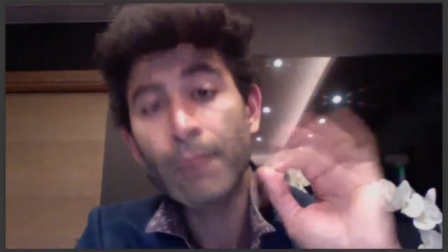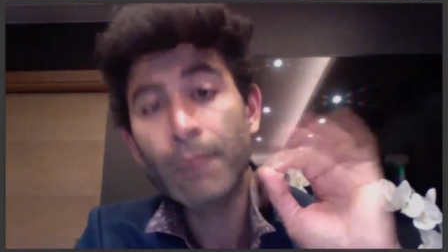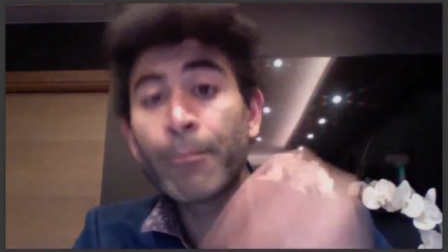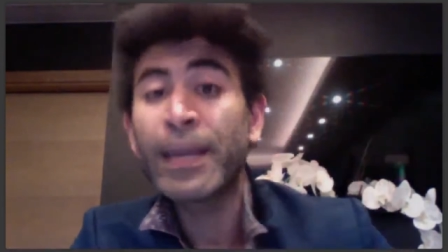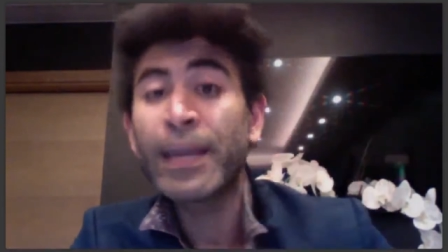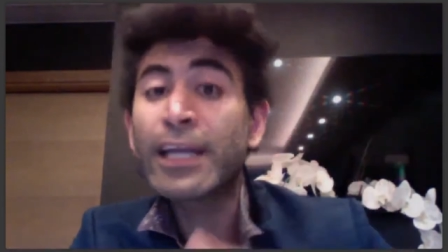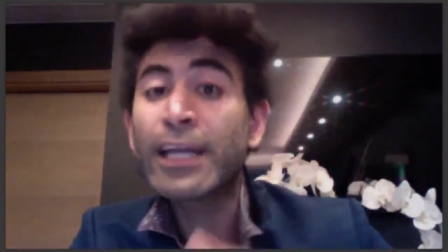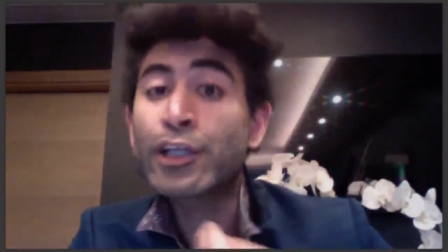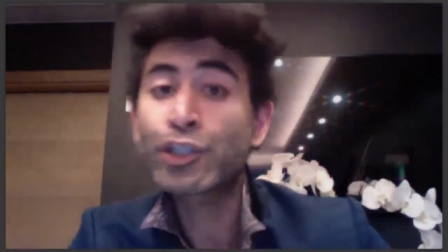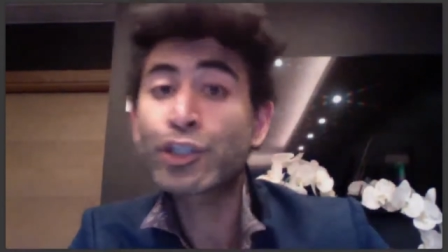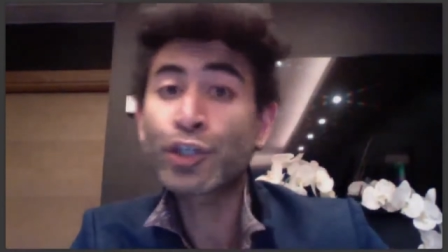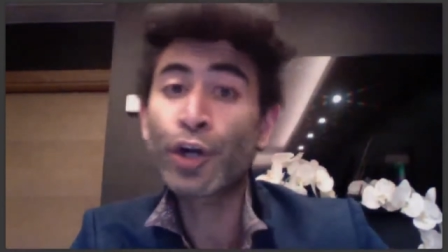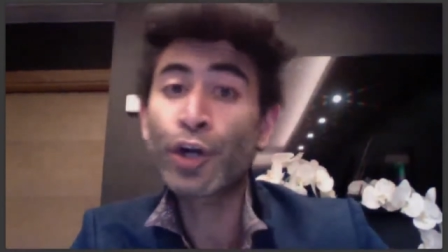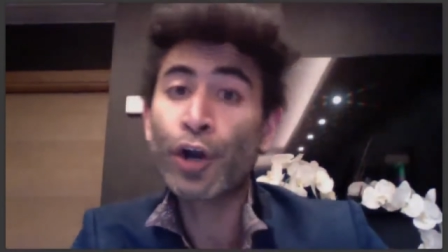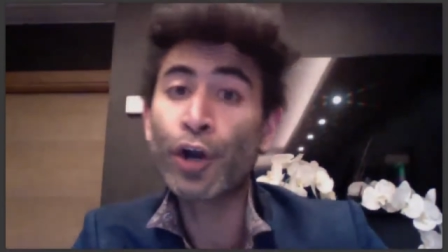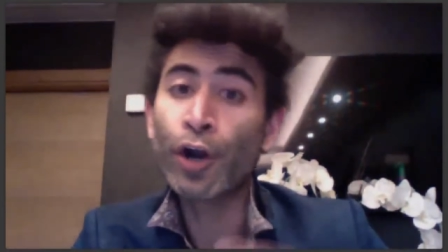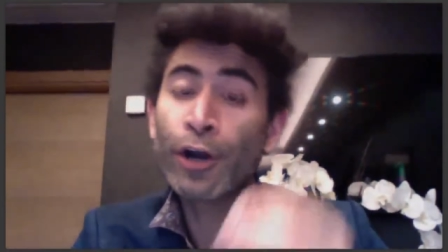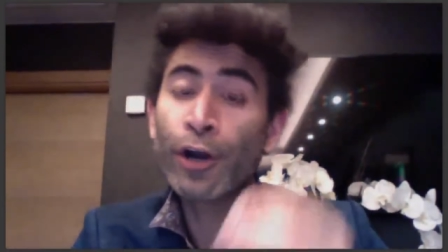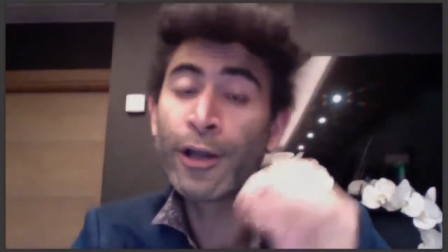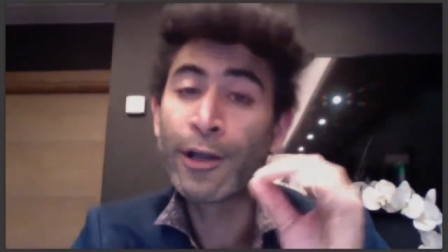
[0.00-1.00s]
Make
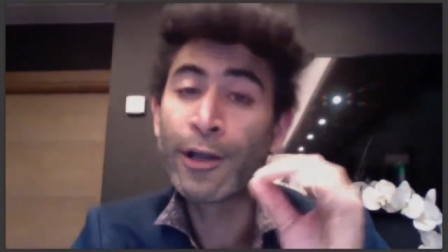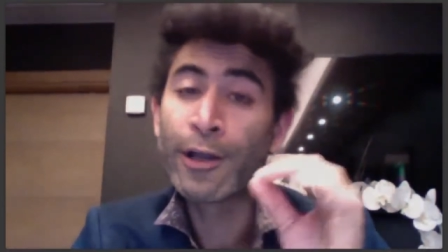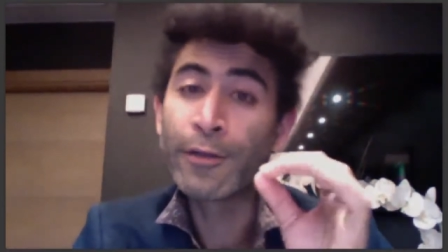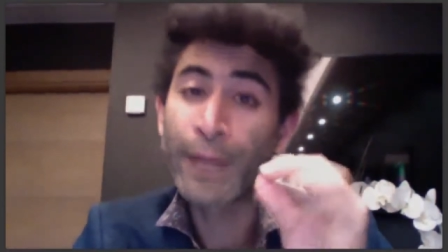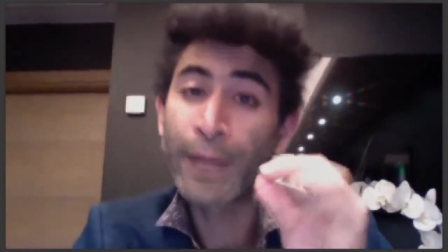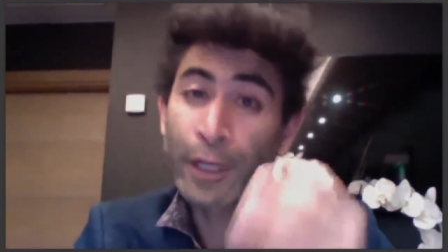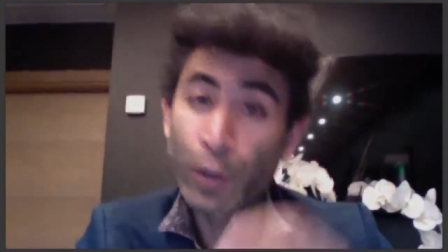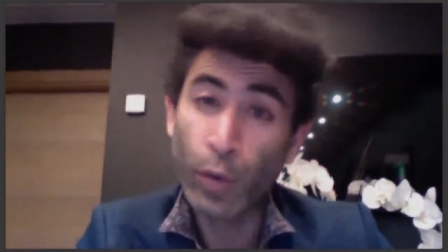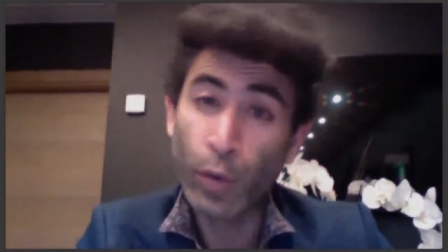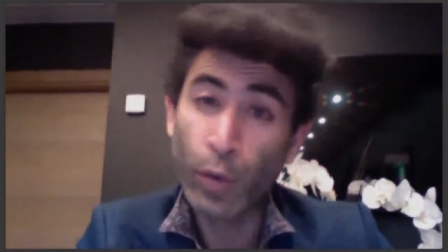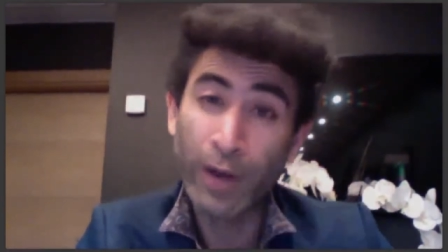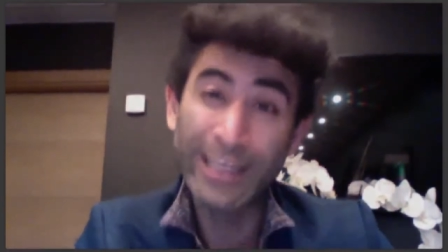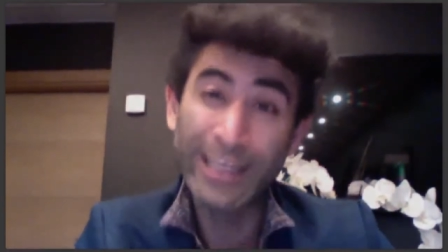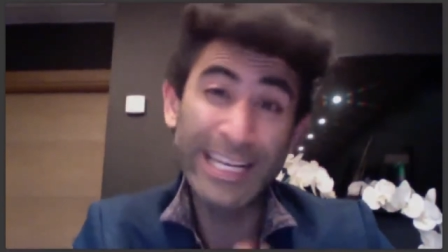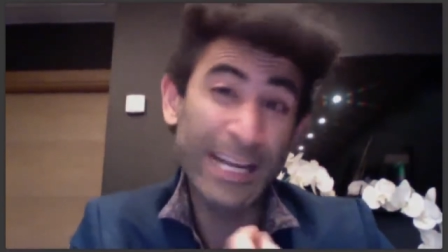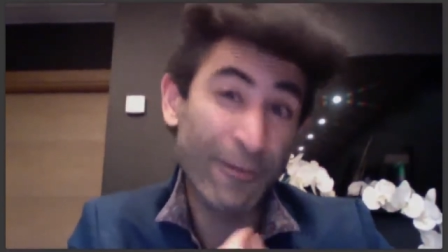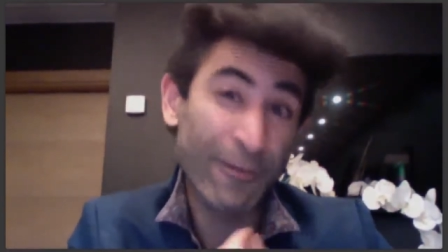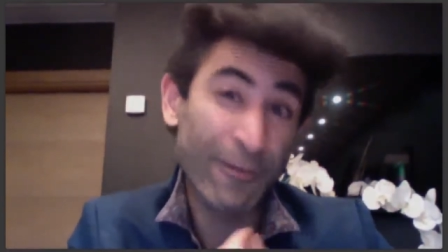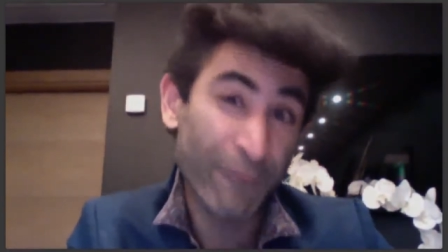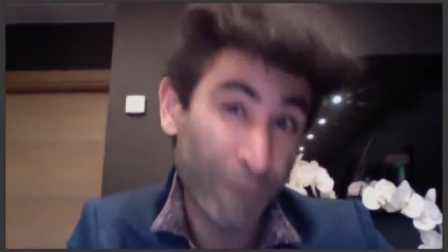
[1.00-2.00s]
sure that you are
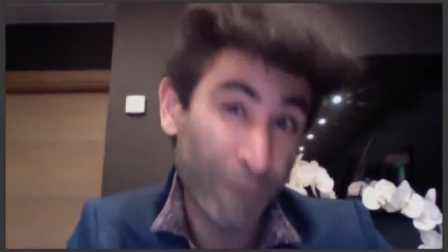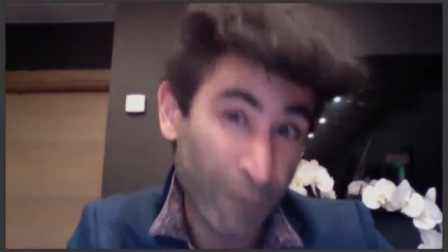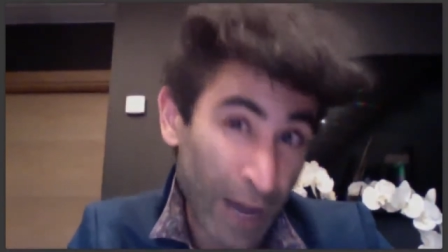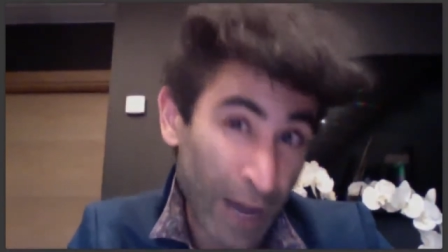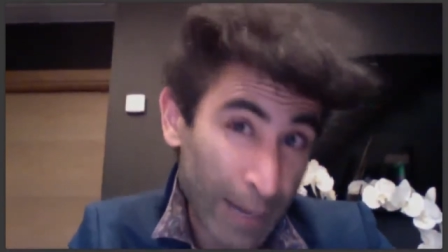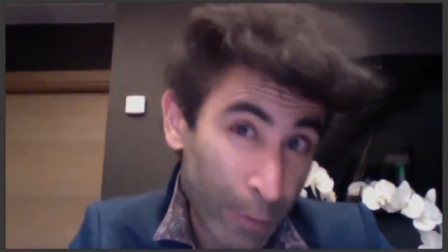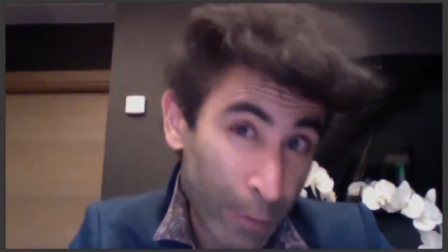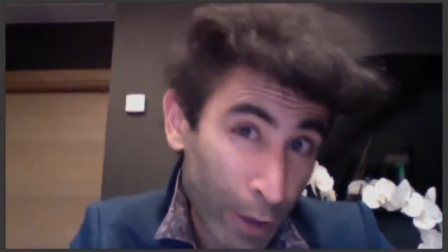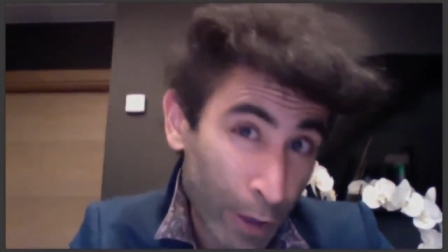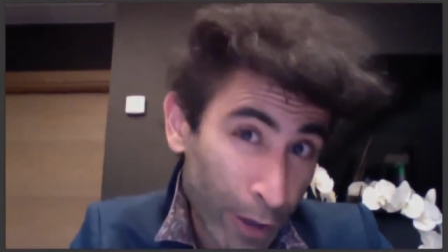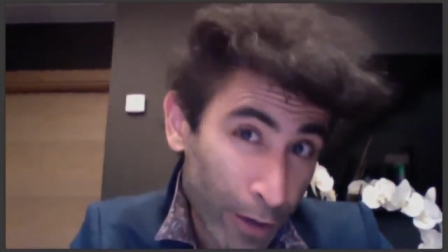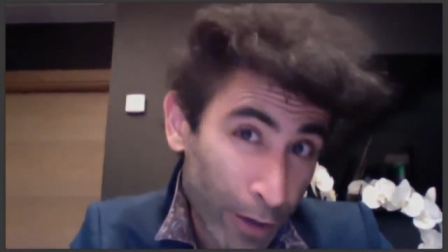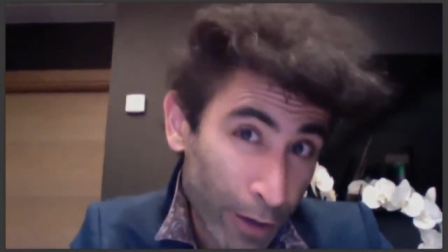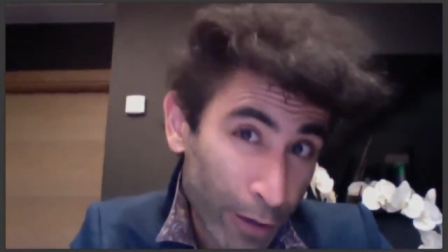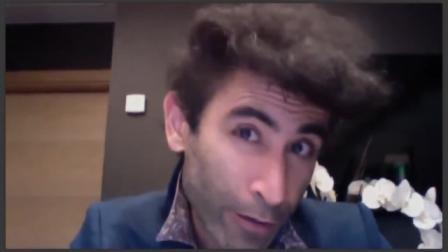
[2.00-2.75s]
eating fiber